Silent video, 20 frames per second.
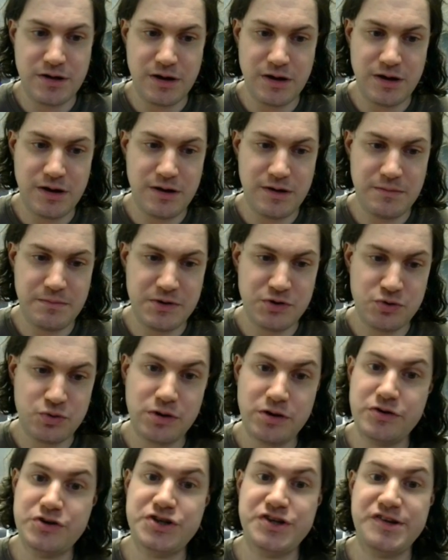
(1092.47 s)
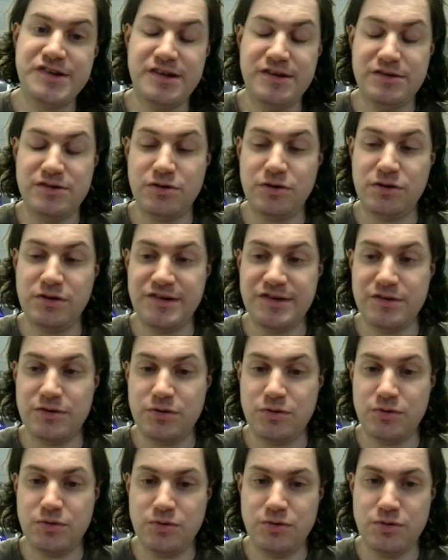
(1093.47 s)
and to a large extent
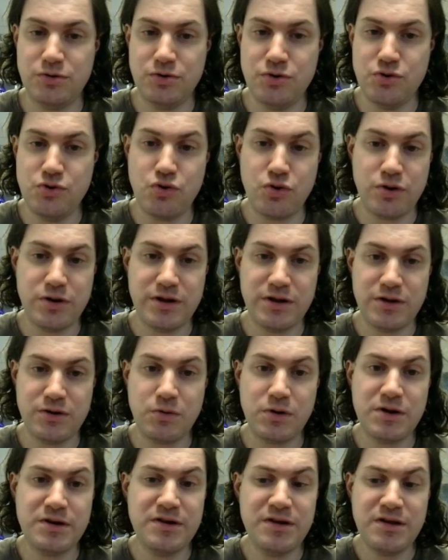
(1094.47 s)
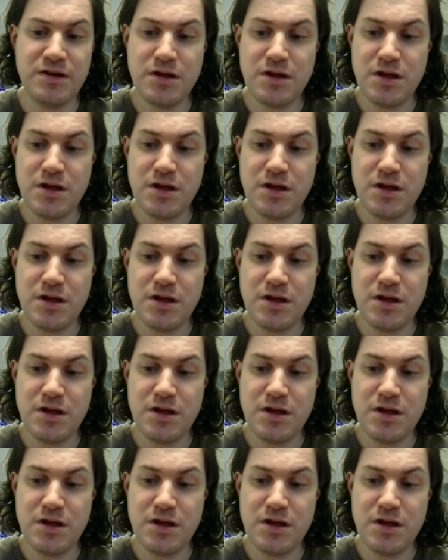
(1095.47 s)
also Nordic one.